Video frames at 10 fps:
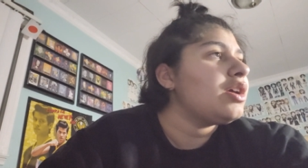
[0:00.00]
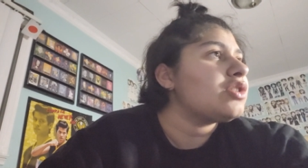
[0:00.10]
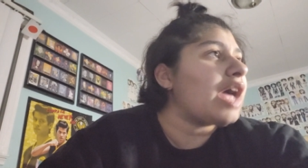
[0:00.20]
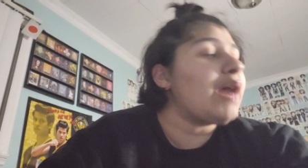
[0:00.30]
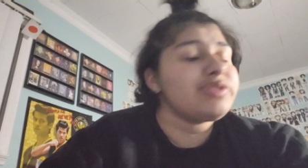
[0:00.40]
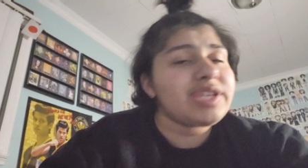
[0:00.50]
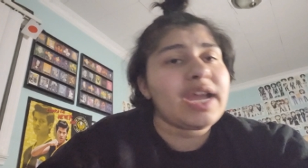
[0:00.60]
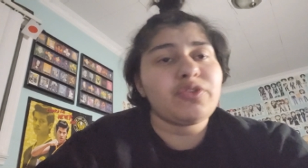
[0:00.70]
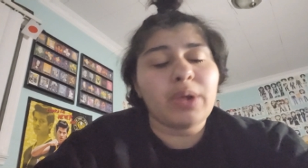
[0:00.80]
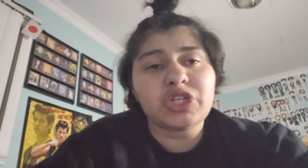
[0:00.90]
so I would say
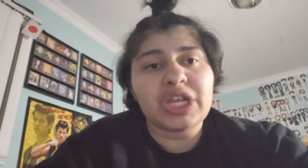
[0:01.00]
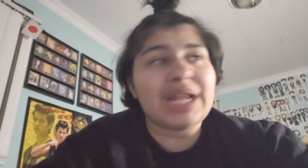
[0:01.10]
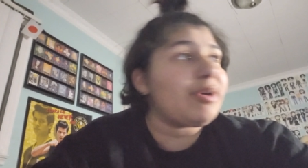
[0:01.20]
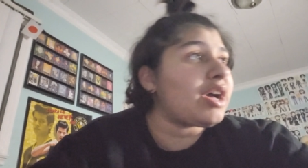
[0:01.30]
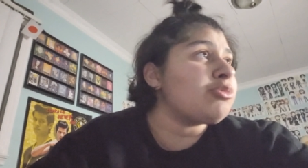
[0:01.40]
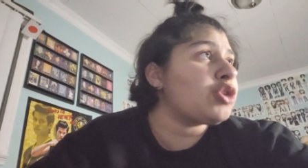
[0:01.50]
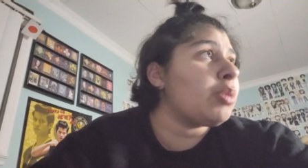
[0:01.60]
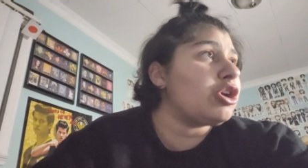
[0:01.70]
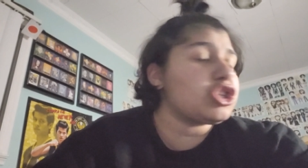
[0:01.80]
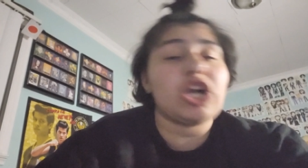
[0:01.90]
after watching Annabelle Comes
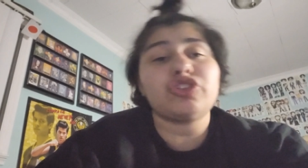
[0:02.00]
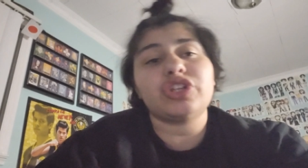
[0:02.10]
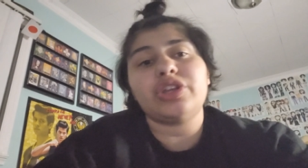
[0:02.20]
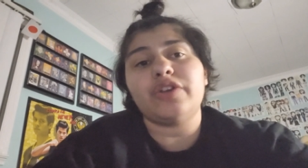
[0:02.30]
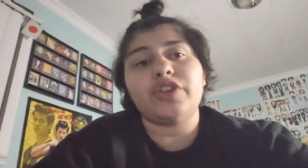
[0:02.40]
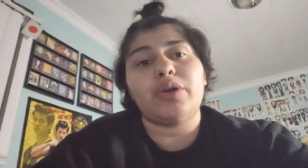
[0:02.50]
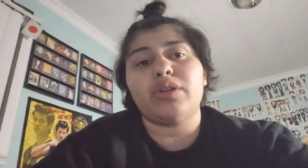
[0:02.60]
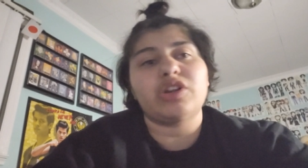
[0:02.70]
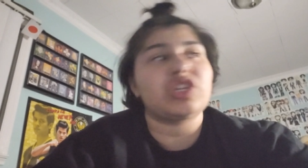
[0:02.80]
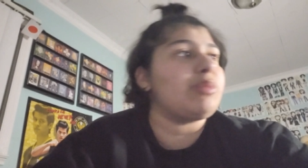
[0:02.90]
Home, watch Conjuring 2 if you don't want
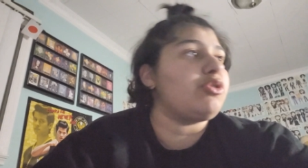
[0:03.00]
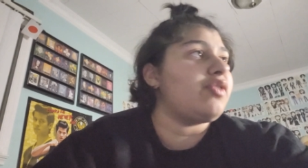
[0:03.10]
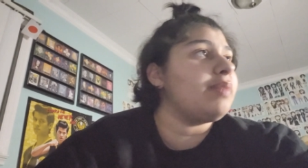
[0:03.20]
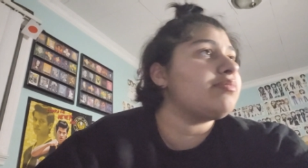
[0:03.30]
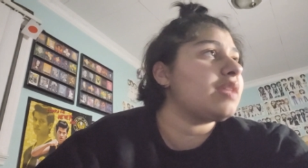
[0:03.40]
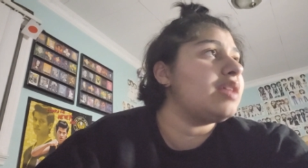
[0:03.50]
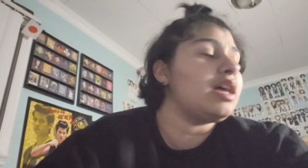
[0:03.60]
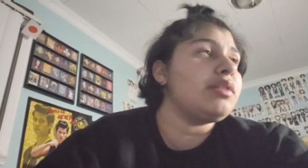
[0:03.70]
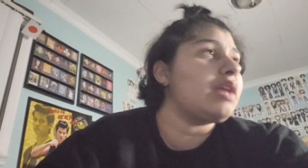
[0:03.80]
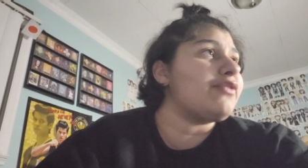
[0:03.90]
to watch that movie. And
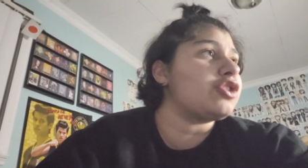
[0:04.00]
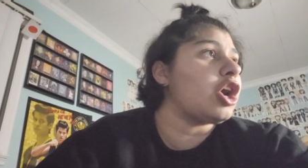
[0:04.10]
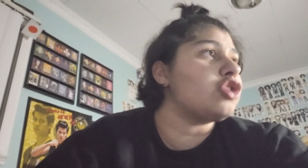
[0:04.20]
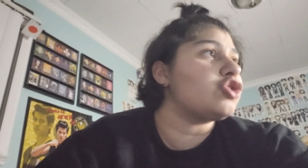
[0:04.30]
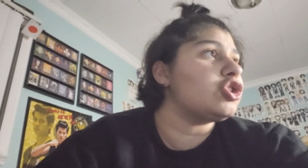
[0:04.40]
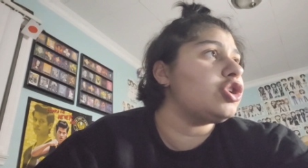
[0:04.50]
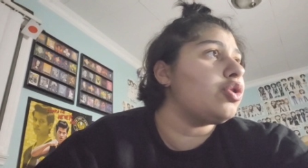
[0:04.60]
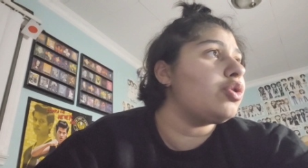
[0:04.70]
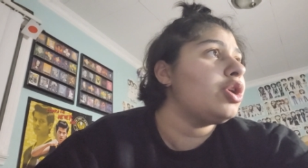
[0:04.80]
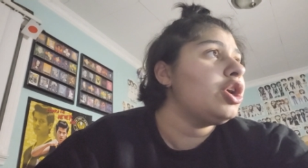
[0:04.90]
then after Conjuring
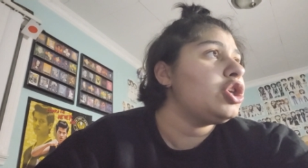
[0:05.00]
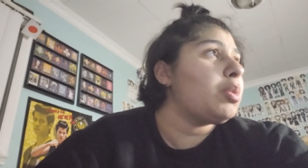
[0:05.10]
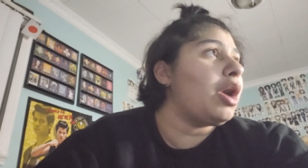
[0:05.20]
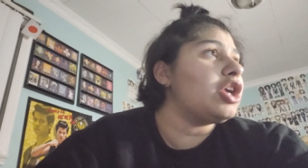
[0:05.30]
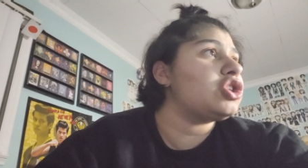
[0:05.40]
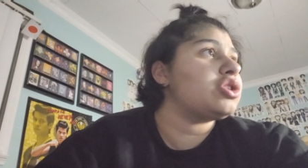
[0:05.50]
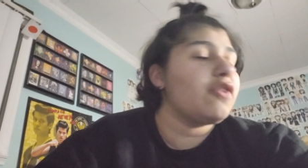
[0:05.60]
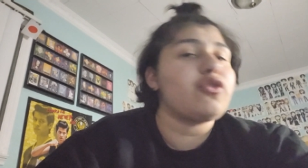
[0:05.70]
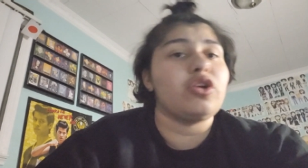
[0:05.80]
2, you watch, of